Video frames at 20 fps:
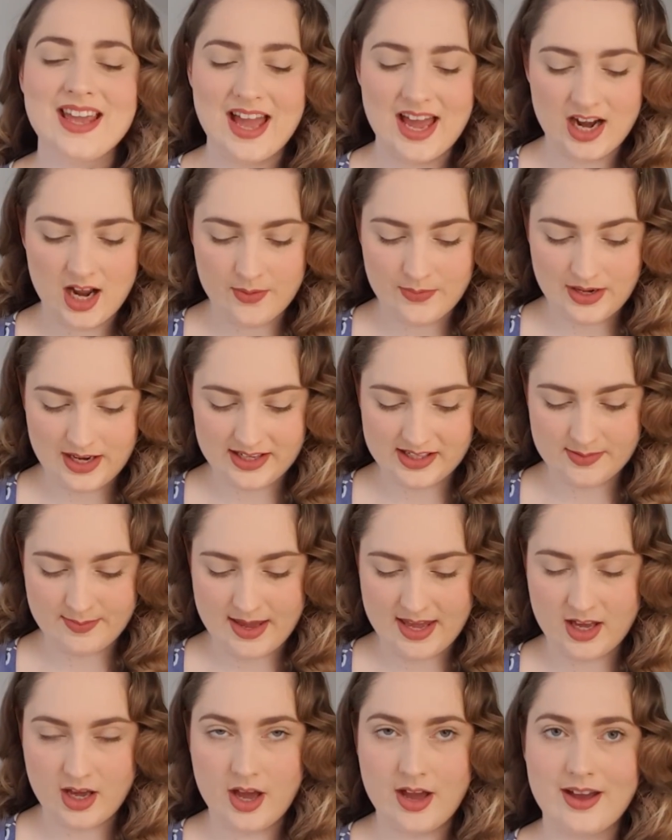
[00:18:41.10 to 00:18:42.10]
and I would like to
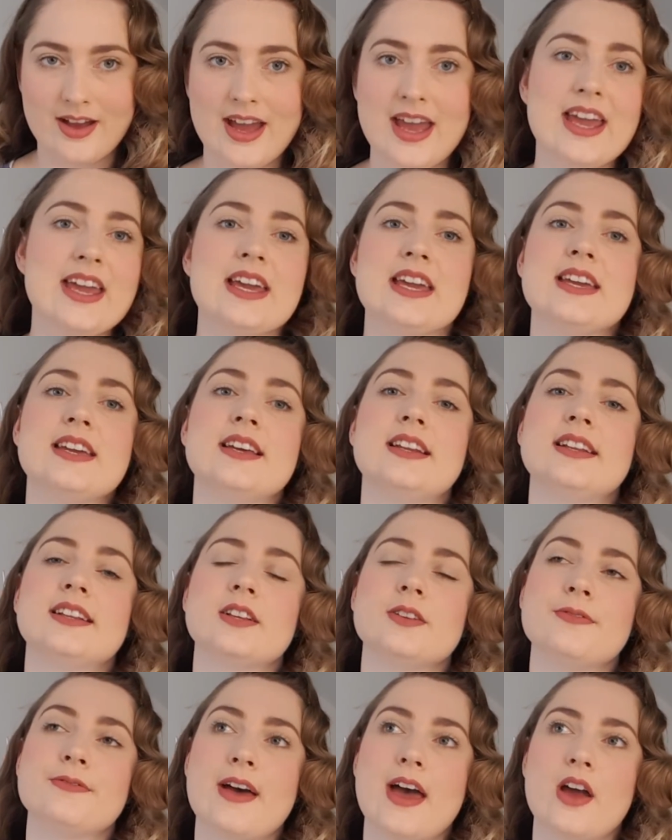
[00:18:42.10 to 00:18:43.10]
make her a
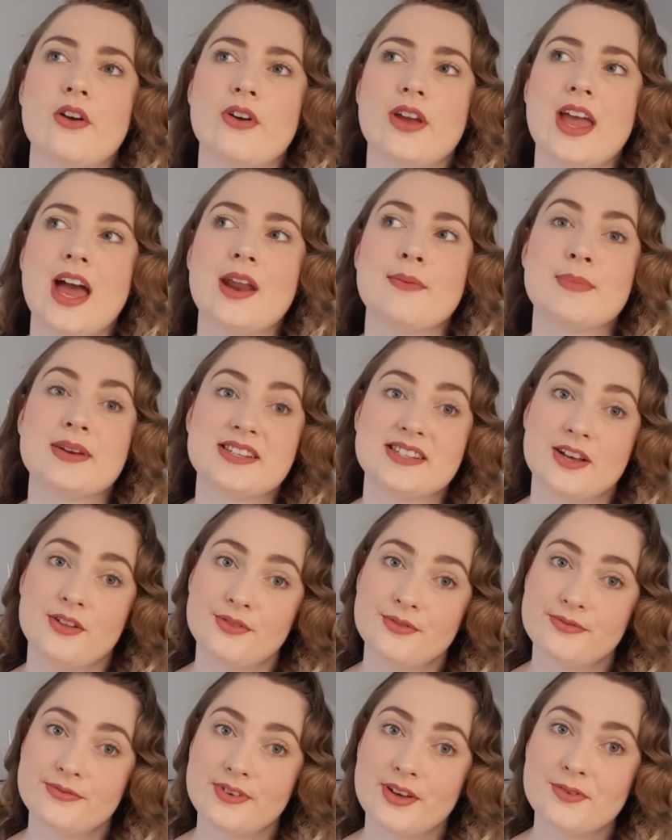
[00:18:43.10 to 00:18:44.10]
little fairy, and myself
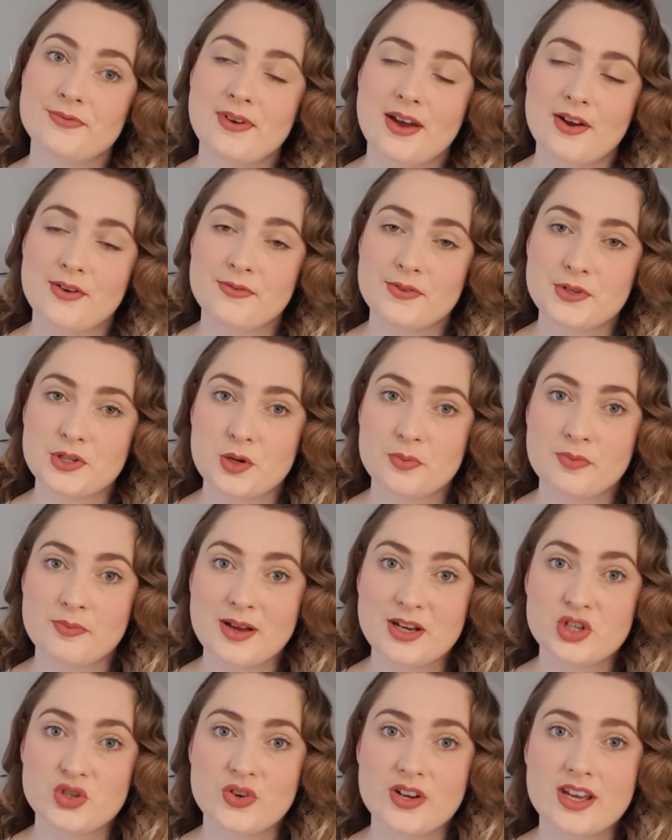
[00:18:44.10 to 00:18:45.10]
a fairy for the top of
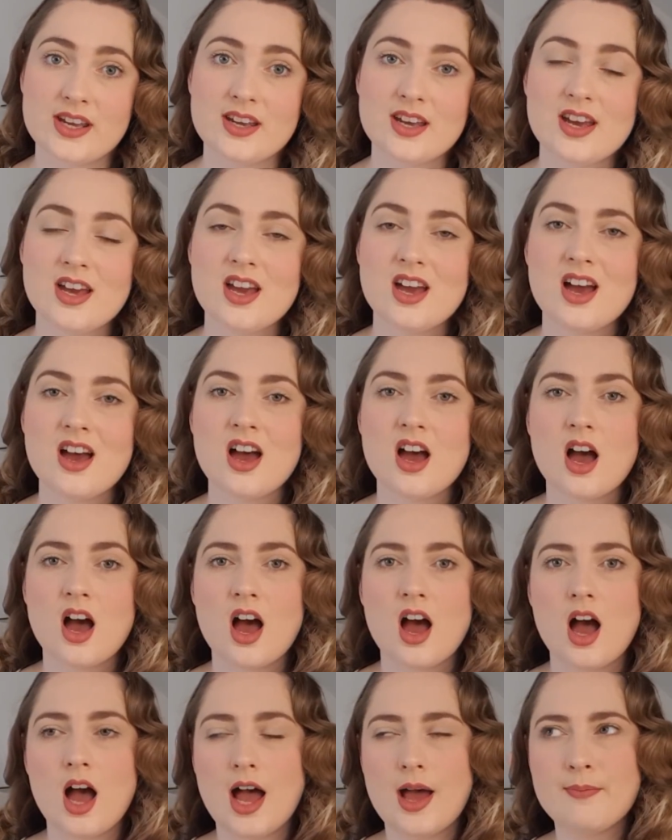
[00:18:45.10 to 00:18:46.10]
my tree.
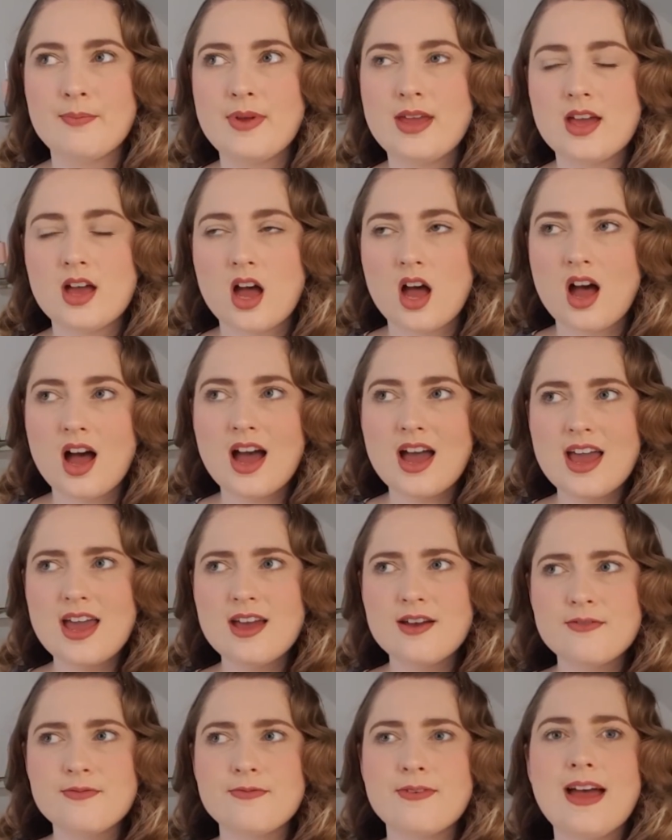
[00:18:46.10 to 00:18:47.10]
I
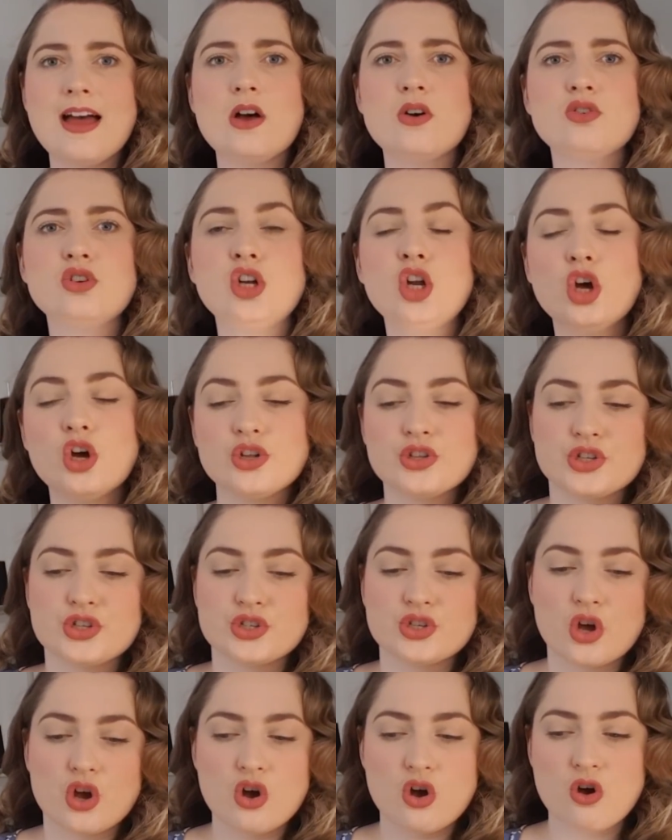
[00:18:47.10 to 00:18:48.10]
have found
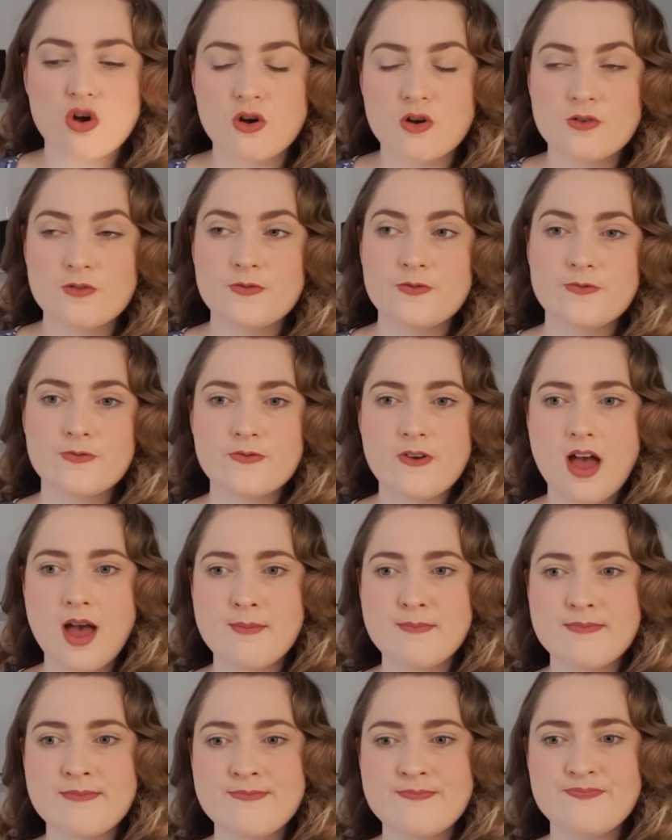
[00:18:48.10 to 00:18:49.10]
lots of
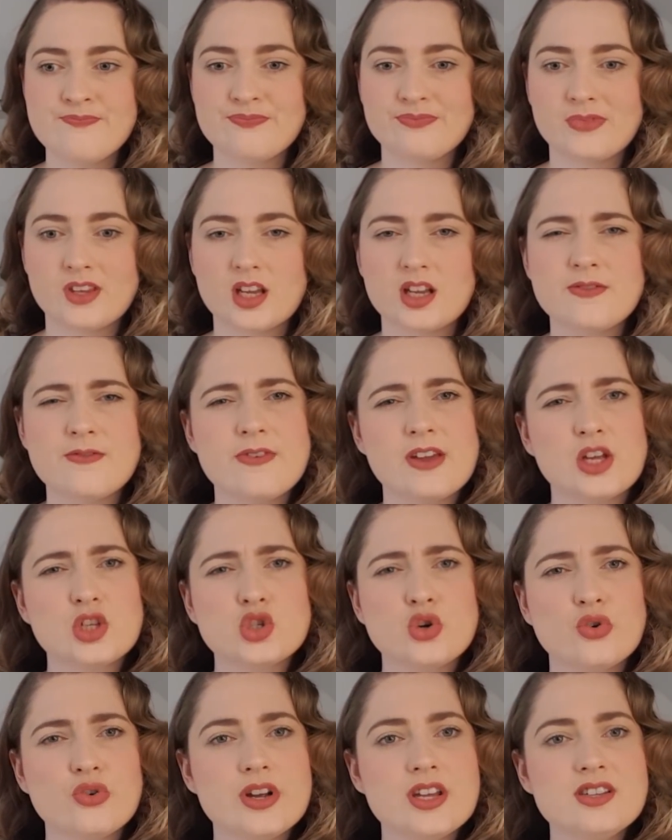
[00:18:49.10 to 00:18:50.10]
kind of
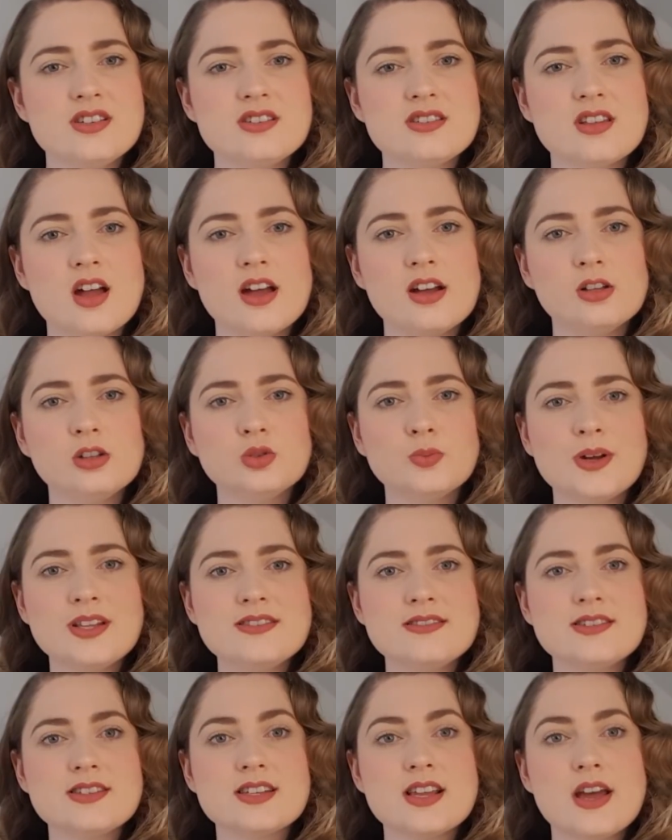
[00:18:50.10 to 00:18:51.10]
Victorian styled
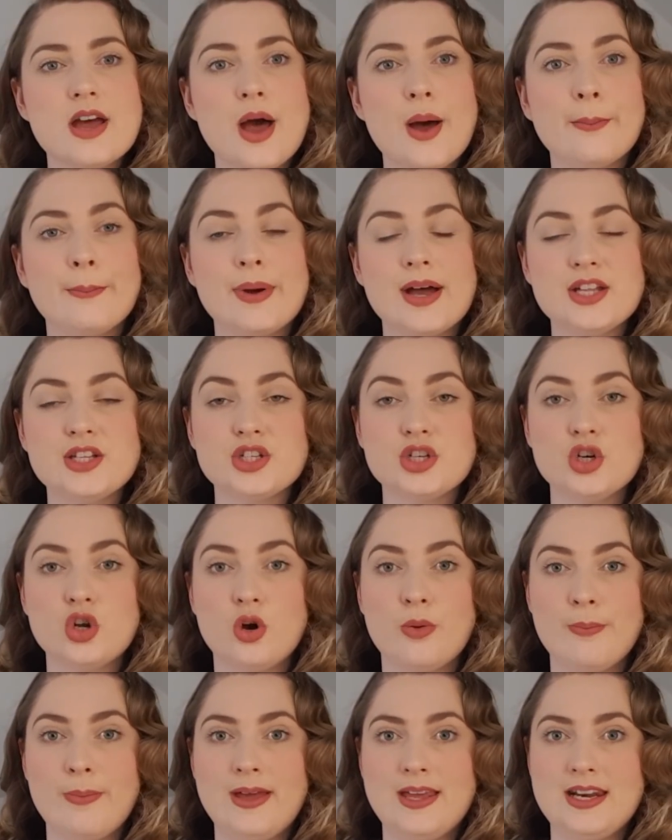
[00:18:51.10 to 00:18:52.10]
ones, but
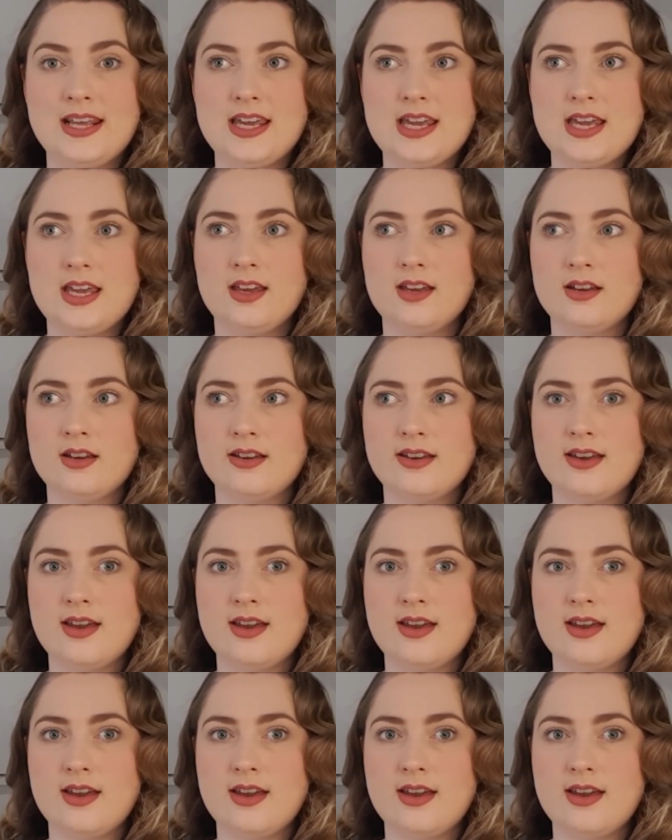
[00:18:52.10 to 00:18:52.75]
not many